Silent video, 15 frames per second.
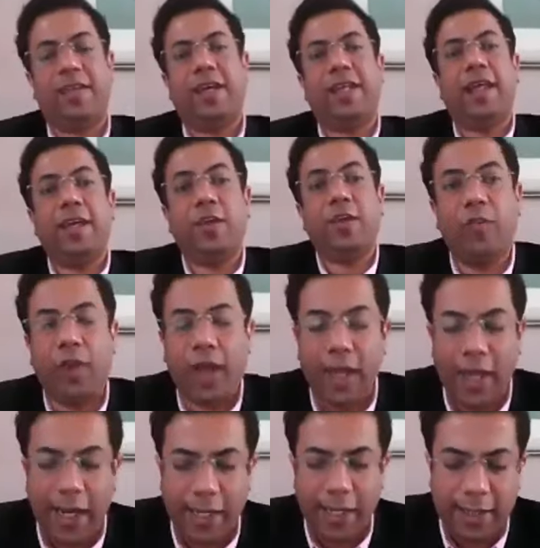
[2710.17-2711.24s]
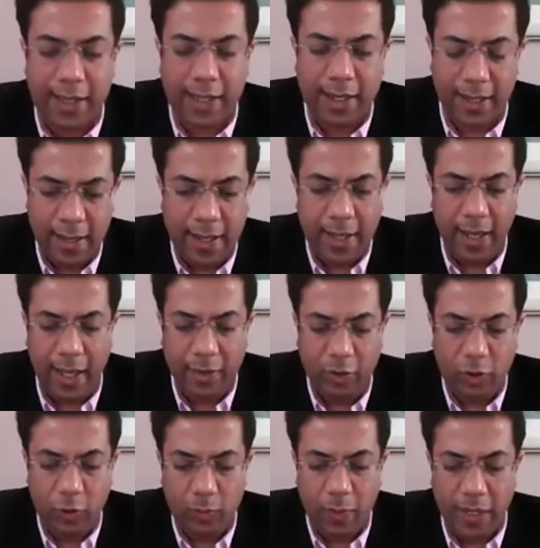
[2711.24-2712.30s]
And thank you for highlighting that,
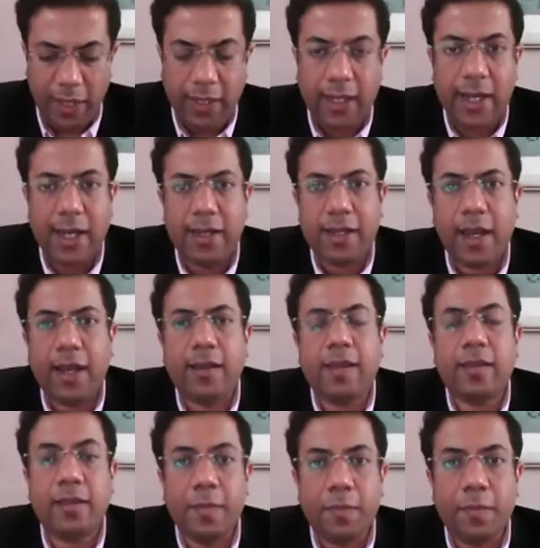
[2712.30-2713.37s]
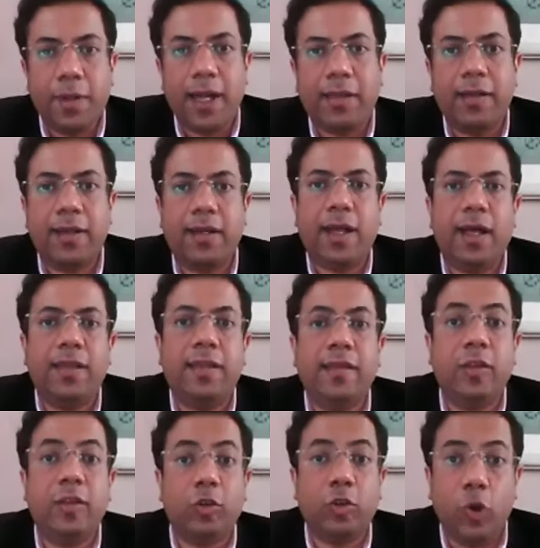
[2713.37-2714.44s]
as you made it clear that it's a simple asset class,
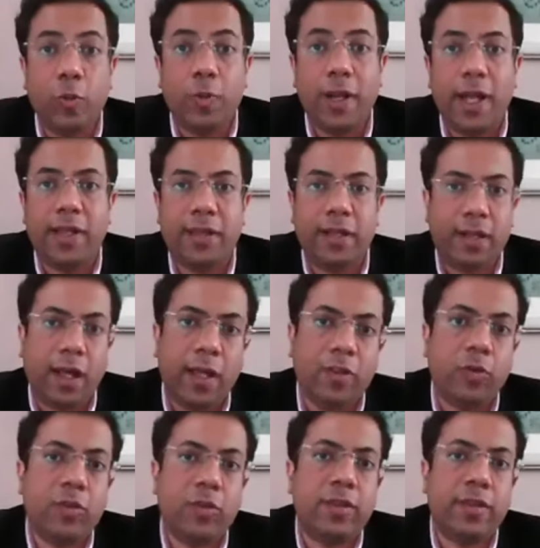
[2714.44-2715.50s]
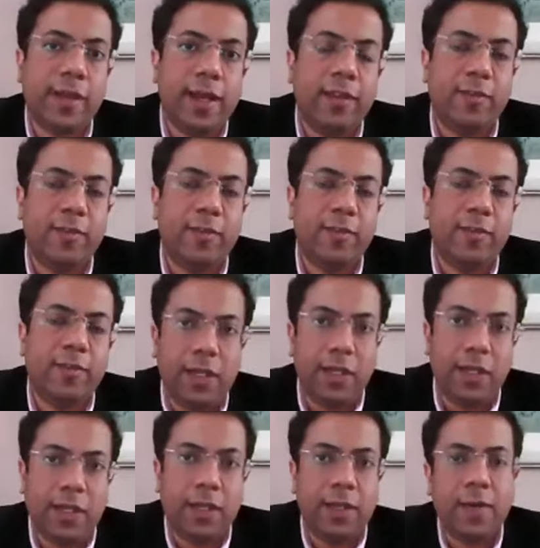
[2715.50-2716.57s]
it's a global asset class. So the skills which people
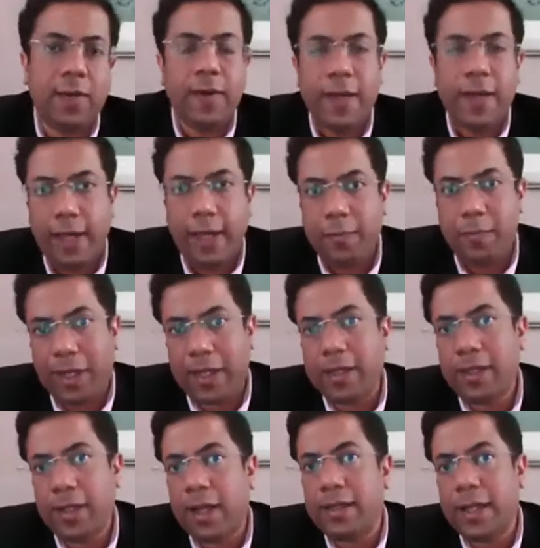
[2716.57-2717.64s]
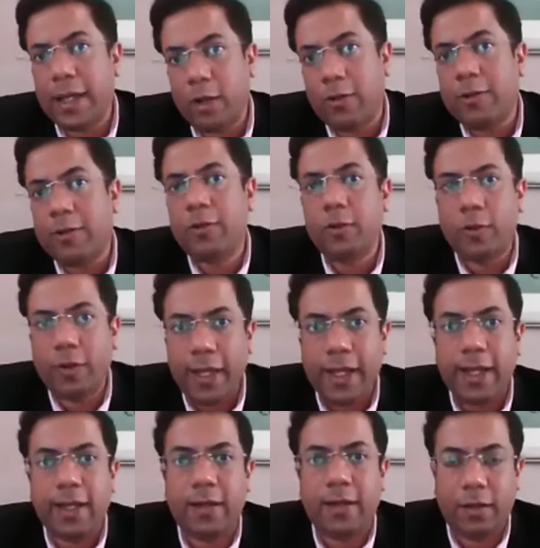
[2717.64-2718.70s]
learn in Pakistan, they can also take
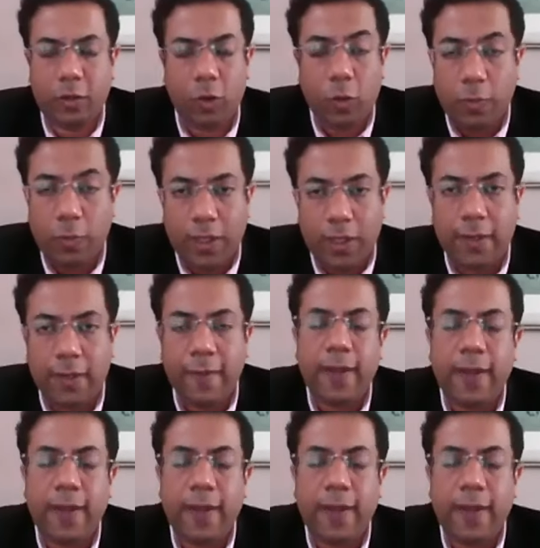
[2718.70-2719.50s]
it globally.